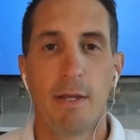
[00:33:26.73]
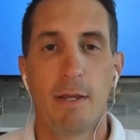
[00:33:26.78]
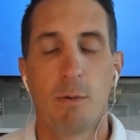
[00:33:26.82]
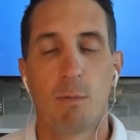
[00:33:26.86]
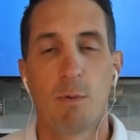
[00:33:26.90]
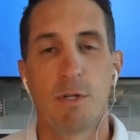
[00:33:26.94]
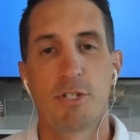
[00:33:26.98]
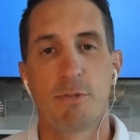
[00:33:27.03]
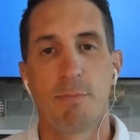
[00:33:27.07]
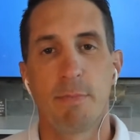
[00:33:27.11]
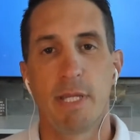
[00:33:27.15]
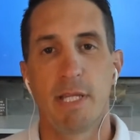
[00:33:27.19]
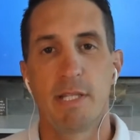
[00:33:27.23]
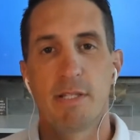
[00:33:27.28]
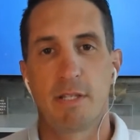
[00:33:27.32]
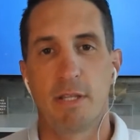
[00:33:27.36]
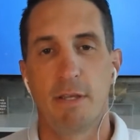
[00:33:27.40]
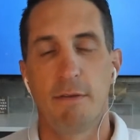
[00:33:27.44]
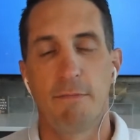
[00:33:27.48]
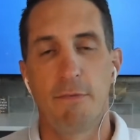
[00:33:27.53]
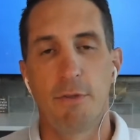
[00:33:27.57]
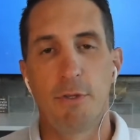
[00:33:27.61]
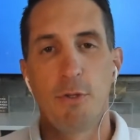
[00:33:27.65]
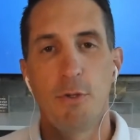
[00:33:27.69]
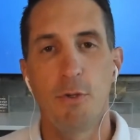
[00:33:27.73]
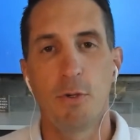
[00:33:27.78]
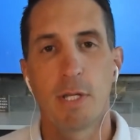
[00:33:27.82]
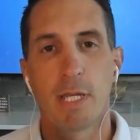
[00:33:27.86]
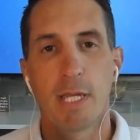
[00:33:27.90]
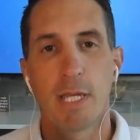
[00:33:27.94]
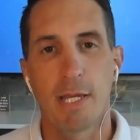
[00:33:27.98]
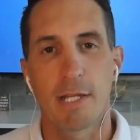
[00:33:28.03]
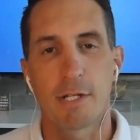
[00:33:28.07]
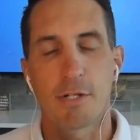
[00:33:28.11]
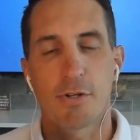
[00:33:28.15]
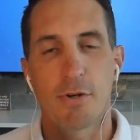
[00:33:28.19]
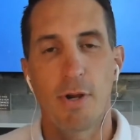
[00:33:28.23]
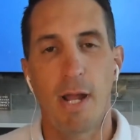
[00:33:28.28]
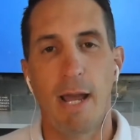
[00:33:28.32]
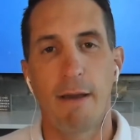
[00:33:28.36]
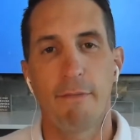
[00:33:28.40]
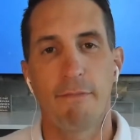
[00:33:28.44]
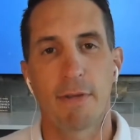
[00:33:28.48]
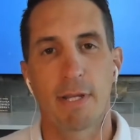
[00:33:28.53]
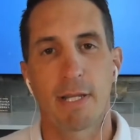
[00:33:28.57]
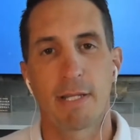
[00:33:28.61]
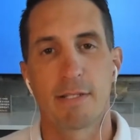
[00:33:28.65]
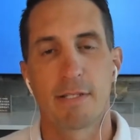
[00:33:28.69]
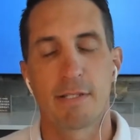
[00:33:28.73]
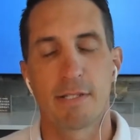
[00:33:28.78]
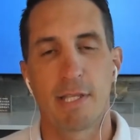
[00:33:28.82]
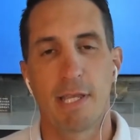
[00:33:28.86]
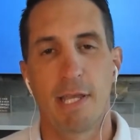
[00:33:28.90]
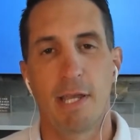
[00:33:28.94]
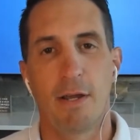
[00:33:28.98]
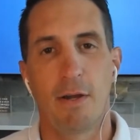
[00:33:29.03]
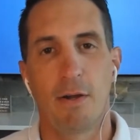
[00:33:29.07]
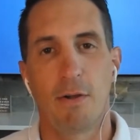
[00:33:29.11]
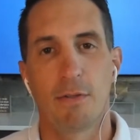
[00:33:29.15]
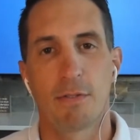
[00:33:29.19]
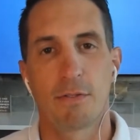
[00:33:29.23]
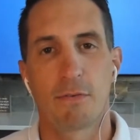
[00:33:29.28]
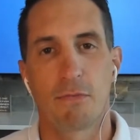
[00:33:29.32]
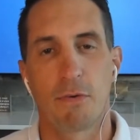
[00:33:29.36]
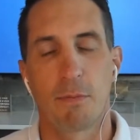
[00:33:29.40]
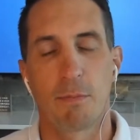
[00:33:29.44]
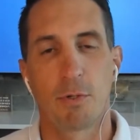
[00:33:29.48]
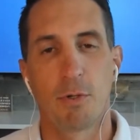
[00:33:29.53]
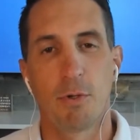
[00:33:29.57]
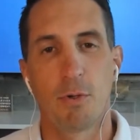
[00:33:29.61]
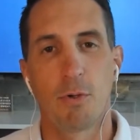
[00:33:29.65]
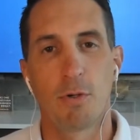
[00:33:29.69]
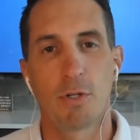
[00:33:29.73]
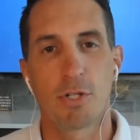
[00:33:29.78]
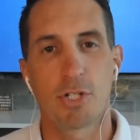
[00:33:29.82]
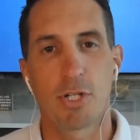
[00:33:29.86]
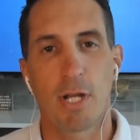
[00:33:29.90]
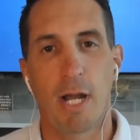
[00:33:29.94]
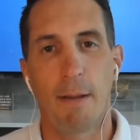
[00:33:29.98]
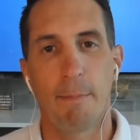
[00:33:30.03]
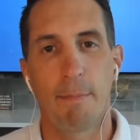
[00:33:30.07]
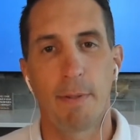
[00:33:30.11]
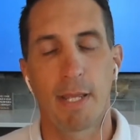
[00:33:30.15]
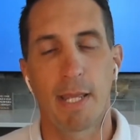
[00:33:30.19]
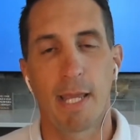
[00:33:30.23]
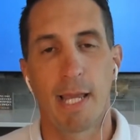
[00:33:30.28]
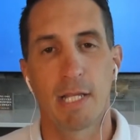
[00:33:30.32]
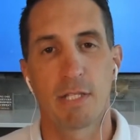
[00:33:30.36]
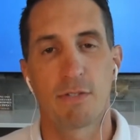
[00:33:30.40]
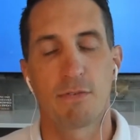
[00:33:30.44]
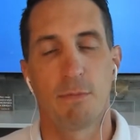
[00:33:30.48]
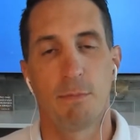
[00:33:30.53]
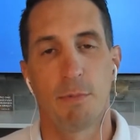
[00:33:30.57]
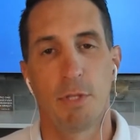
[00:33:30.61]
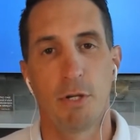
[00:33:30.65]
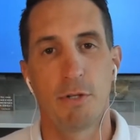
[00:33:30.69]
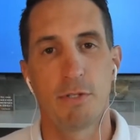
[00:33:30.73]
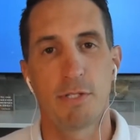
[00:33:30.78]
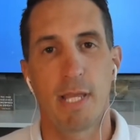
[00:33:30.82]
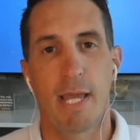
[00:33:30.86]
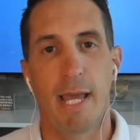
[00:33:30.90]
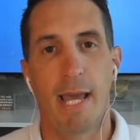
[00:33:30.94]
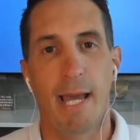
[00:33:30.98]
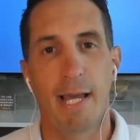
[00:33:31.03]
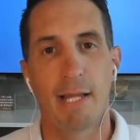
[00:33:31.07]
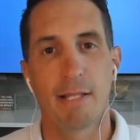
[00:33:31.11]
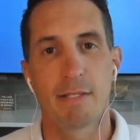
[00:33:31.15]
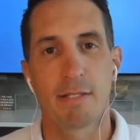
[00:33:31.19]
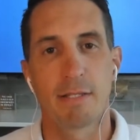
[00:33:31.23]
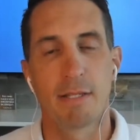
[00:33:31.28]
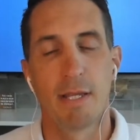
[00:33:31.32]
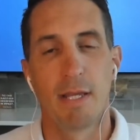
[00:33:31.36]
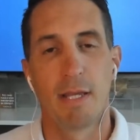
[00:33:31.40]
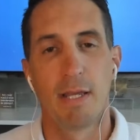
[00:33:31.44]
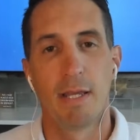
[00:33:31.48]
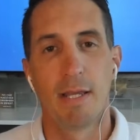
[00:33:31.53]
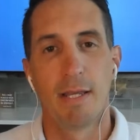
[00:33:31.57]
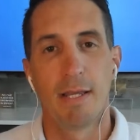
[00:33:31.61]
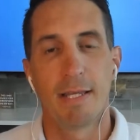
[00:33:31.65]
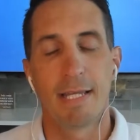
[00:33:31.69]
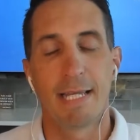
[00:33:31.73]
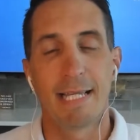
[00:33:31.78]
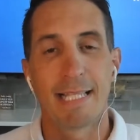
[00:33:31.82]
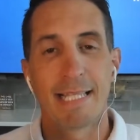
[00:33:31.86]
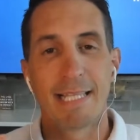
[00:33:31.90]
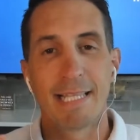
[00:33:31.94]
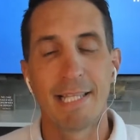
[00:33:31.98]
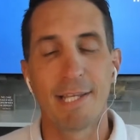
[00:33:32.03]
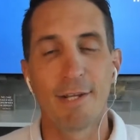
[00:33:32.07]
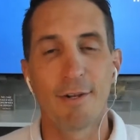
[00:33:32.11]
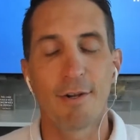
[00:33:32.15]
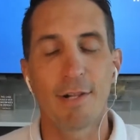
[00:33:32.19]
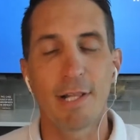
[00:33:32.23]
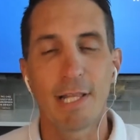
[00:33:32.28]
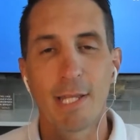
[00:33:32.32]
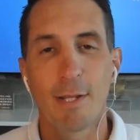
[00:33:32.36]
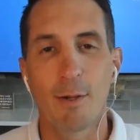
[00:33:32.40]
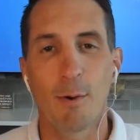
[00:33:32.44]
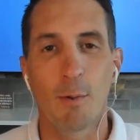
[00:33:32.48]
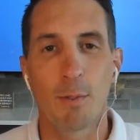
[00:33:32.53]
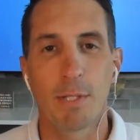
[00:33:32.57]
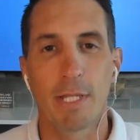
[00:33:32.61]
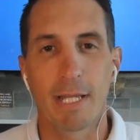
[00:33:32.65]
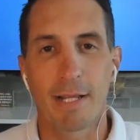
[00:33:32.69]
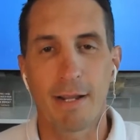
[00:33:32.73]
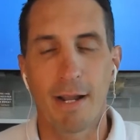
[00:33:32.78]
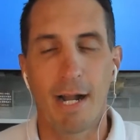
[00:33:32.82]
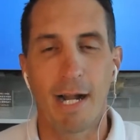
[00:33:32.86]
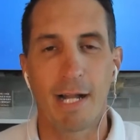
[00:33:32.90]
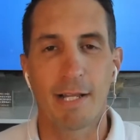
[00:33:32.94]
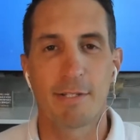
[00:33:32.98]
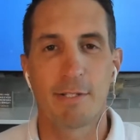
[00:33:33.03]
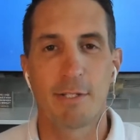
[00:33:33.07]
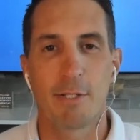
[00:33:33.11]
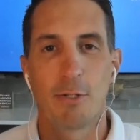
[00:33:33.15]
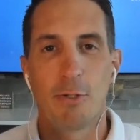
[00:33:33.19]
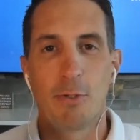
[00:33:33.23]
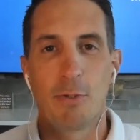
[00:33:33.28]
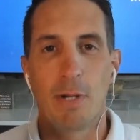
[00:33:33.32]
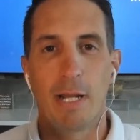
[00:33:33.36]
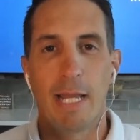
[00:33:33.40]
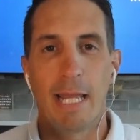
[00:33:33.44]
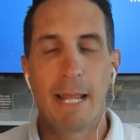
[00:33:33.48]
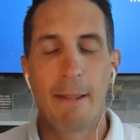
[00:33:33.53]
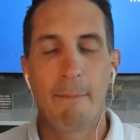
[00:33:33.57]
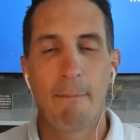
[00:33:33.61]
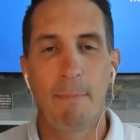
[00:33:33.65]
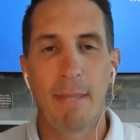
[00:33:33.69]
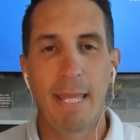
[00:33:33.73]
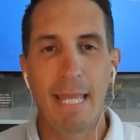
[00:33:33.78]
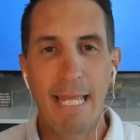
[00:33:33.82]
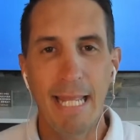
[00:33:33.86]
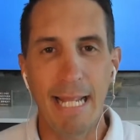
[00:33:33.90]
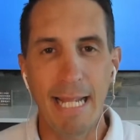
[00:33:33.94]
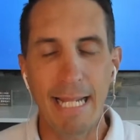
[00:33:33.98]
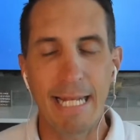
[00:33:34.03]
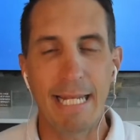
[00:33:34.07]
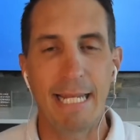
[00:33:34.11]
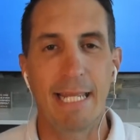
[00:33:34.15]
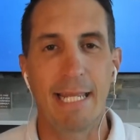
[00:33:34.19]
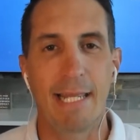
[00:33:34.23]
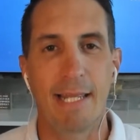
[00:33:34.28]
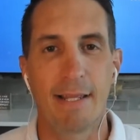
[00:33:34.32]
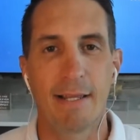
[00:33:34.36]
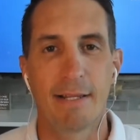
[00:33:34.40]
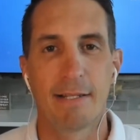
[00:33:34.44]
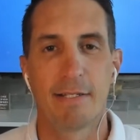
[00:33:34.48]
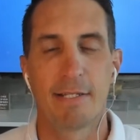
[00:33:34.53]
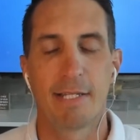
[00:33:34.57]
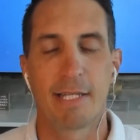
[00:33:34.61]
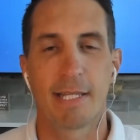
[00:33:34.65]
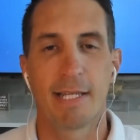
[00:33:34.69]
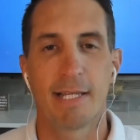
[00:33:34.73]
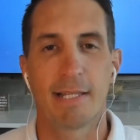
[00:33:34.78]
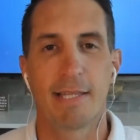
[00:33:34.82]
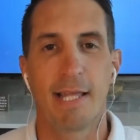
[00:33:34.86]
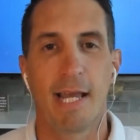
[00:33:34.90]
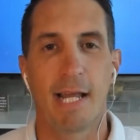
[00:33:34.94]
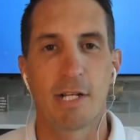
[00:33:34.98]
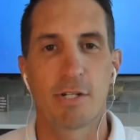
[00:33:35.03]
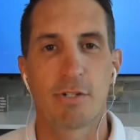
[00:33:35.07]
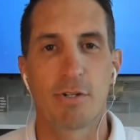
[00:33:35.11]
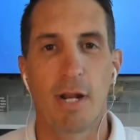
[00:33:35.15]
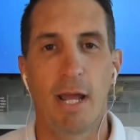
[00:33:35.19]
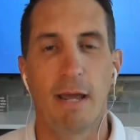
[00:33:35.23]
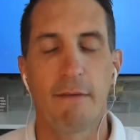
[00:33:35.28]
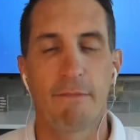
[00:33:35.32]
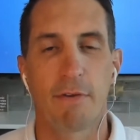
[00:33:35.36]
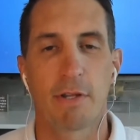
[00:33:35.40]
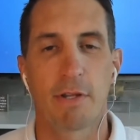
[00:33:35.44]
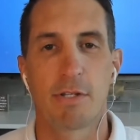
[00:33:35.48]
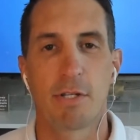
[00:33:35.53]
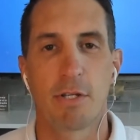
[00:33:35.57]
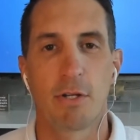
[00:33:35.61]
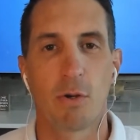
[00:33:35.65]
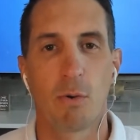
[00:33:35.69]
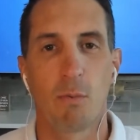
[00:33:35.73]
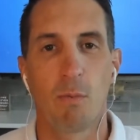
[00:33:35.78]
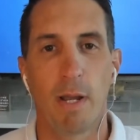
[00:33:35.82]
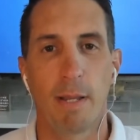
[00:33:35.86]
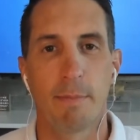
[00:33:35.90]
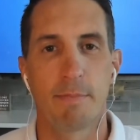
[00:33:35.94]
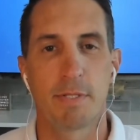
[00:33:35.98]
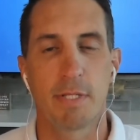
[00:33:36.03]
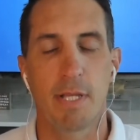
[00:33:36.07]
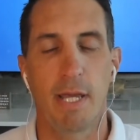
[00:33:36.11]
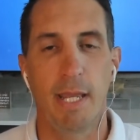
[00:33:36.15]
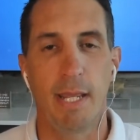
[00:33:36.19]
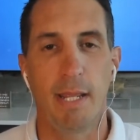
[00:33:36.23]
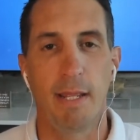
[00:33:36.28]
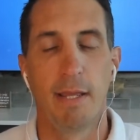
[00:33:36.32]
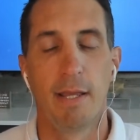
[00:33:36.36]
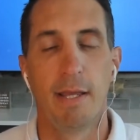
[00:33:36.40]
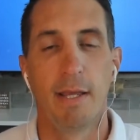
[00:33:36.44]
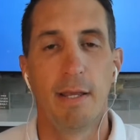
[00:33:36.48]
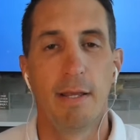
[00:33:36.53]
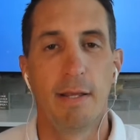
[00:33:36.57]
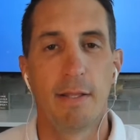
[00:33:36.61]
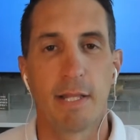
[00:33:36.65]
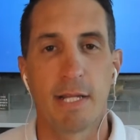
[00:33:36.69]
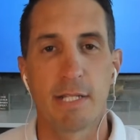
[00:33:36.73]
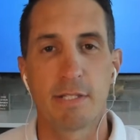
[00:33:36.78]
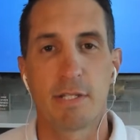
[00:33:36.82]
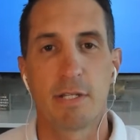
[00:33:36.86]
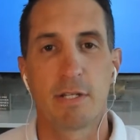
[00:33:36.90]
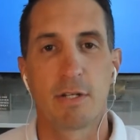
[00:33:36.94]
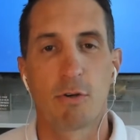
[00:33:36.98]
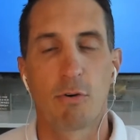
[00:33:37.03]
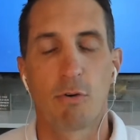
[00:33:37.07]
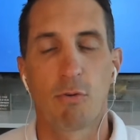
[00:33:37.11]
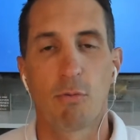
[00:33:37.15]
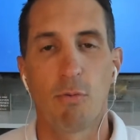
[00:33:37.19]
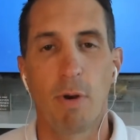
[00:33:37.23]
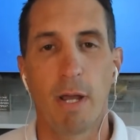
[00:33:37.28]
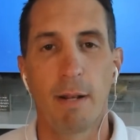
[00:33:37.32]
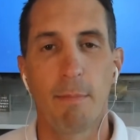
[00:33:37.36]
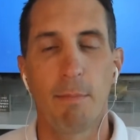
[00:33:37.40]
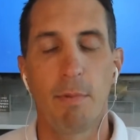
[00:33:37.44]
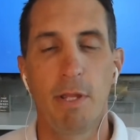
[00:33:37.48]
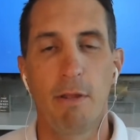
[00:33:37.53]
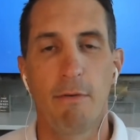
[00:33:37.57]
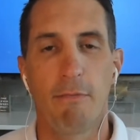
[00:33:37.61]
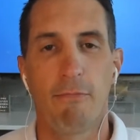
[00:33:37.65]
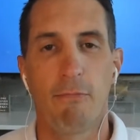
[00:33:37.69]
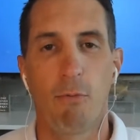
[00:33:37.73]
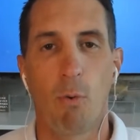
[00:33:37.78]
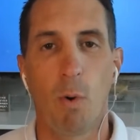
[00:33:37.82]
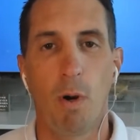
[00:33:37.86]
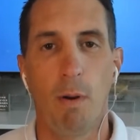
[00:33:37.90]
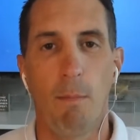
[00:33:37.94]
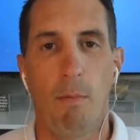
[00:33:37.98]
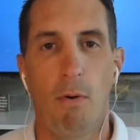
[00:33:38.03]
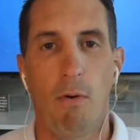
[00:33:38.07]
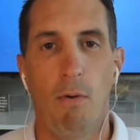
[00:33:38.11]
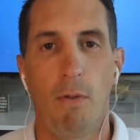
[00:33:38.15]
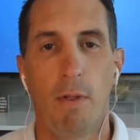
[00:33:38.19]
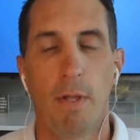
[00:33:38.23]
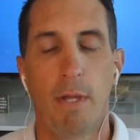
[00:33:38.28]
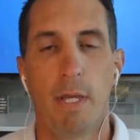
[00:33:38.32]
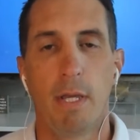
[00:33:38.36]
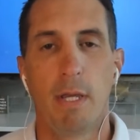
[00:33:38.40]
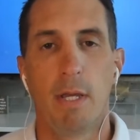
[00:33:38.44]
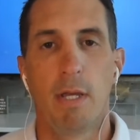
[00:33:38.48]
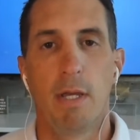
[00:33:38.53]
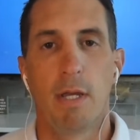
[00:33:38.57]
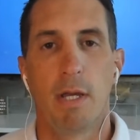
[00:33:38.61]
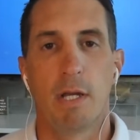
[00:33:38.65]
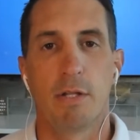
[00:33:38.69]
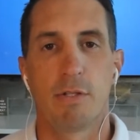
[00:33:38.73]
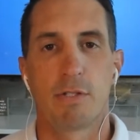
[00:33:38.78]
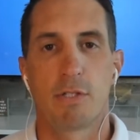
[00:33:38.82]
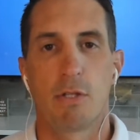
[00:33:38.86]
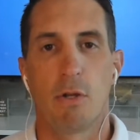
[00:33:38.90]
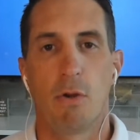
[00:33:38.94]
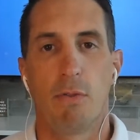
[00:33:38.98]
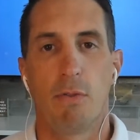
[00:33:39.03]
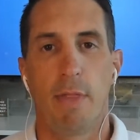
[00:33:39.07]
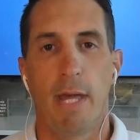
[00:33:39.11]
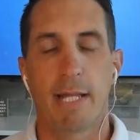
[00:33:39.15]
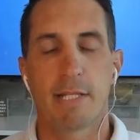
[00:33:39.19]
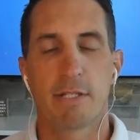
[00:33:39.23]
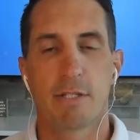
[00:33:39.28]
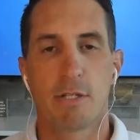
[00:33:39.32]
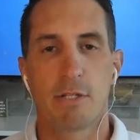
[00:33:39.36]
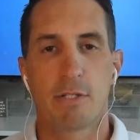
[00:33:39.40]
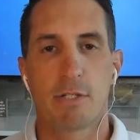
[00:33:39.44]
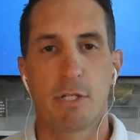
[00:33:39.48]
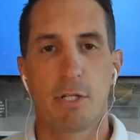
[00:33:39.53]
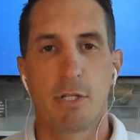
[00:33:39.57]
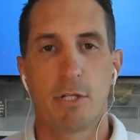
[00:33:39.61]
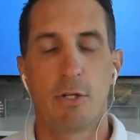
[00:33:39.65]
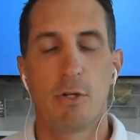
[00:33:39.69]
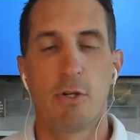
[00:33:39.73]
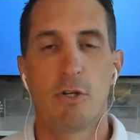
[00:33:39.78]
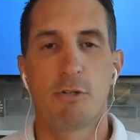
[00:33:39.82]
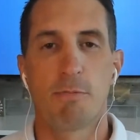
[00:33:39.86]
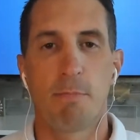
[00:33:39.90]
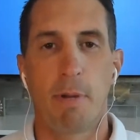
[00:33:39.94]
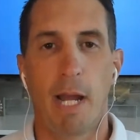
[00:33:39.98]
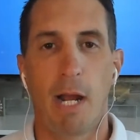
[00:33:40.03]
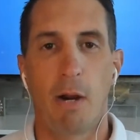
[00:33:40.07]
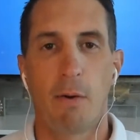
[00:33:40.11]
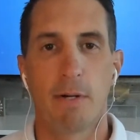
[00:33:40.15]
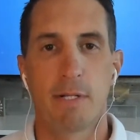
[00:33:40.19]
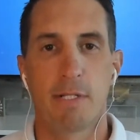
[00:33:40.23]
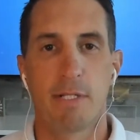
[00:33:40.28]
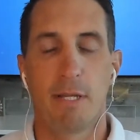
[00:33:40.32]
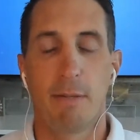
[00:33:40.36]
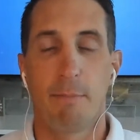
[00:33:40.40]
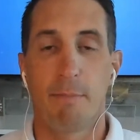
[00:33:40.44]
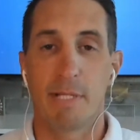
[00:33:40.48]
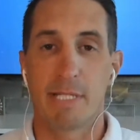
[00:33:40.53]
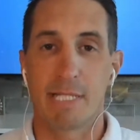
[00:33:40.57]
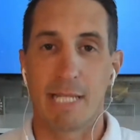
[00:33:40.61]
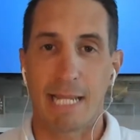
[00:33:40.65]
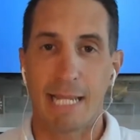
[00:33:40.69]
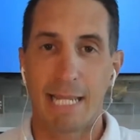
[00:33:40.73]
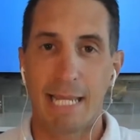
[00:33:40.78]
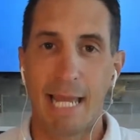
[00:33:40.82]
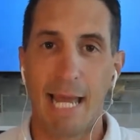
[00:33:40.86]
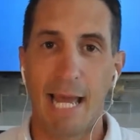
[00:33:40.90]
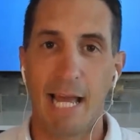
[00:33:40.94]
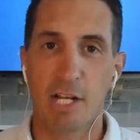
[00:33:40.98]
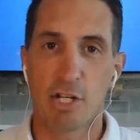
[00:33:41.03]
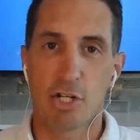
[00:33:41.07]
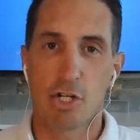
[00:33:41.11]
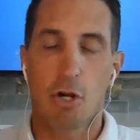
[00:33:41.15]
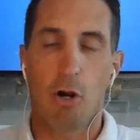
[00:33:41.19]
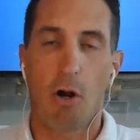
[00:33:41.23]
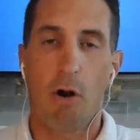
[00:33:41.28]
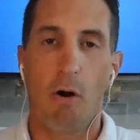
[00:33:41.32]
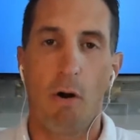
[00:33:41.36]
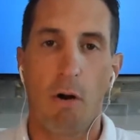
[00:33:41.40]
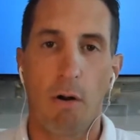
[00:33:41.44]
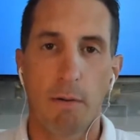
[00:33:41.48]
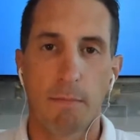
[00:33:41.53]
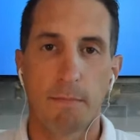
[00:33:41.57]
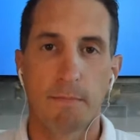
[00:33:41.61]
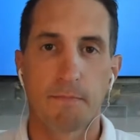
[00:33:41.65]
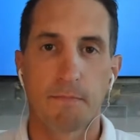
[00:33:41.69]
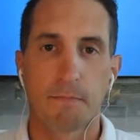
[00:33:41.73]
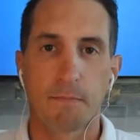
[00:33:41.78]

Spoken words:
which means if you get traffic and sales from Google shopping ads from those ads, it literally only costs you a penny to get that traffic to your website. That's incredibly affordable. And so that's just a huge power tip as a catch-all.